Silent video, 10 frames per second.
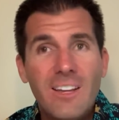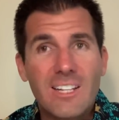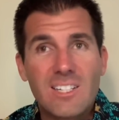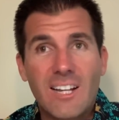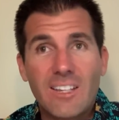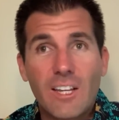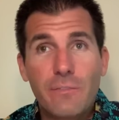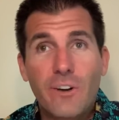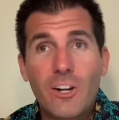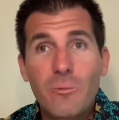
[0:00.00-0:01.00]
It's not that
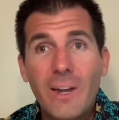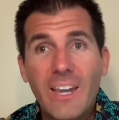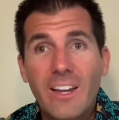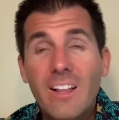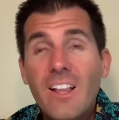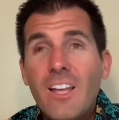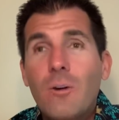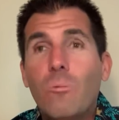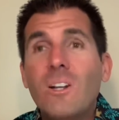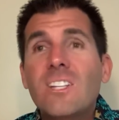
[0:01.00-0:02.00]
far away.
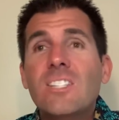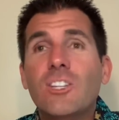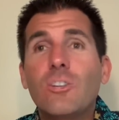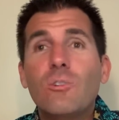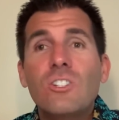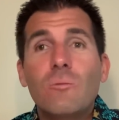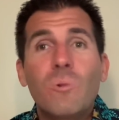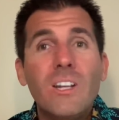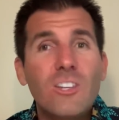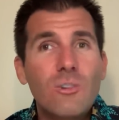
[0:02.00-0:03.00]
What
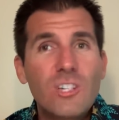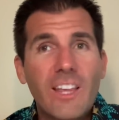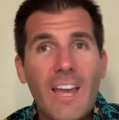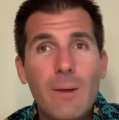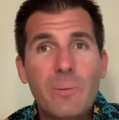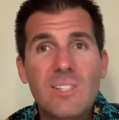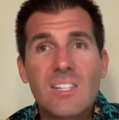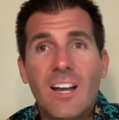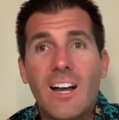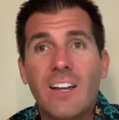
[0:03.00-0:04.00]
usually happens
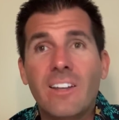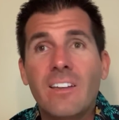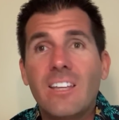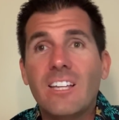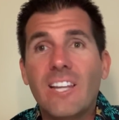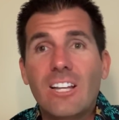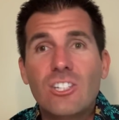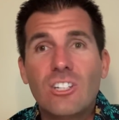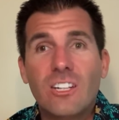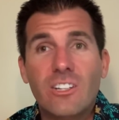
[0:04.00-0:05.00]
on
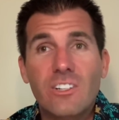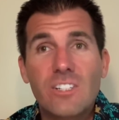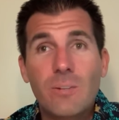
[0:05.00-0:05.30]
election years?